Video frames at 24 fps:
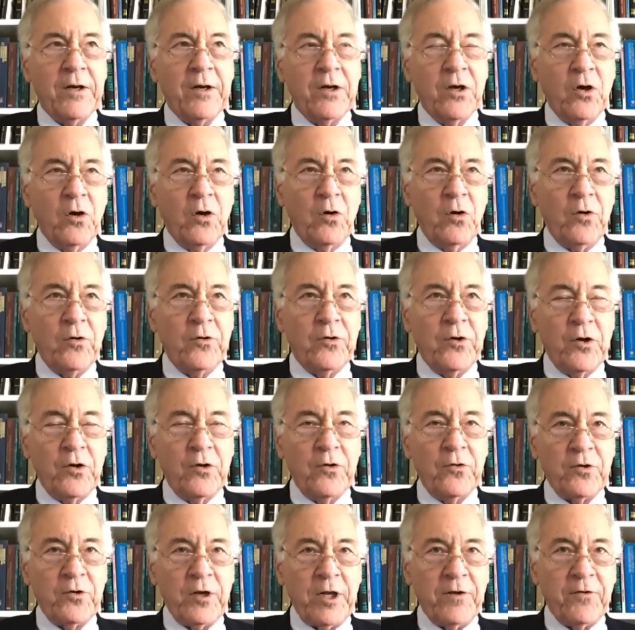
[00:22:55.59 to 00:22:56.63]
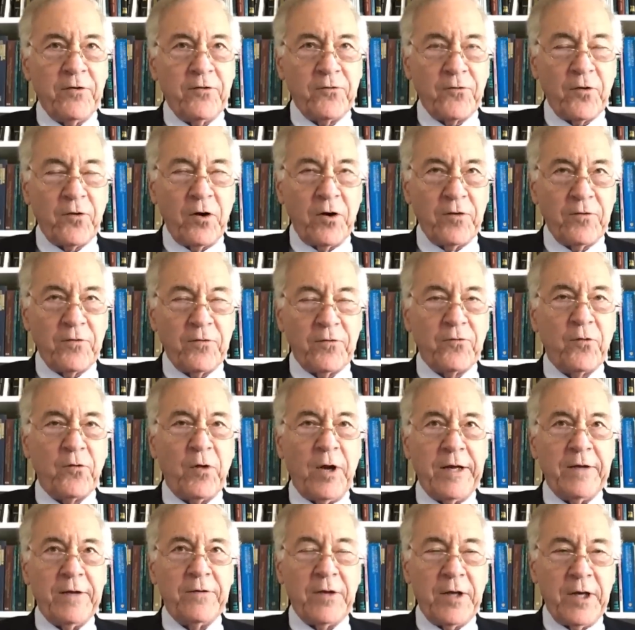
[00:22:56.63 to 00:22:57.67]
Gold usually starts
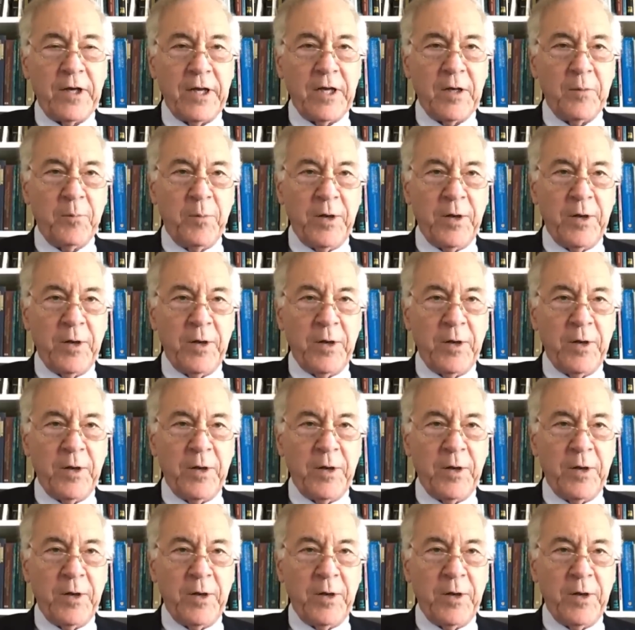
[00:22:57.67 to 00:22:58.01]
strengthening